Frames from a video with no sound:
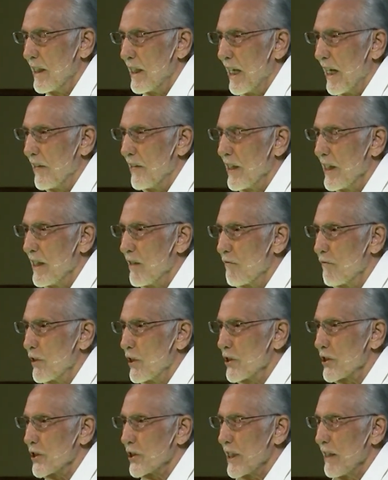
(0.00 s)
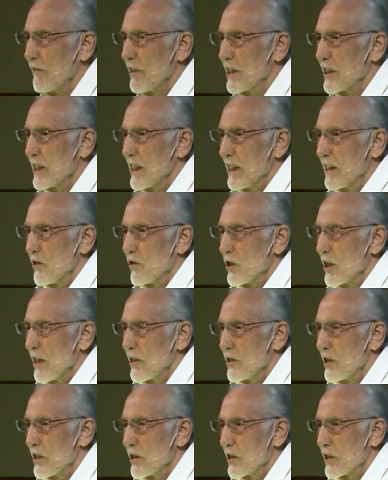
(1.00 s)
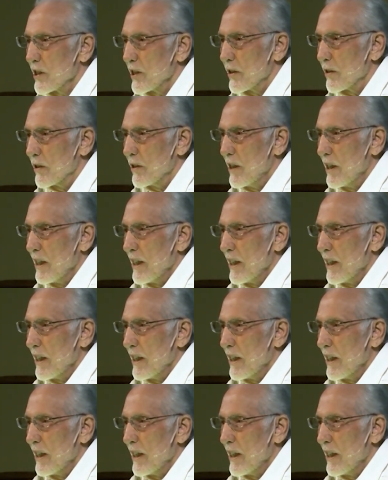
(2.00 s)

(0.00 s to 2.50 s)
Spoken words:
And then in verse 17, Judges 2,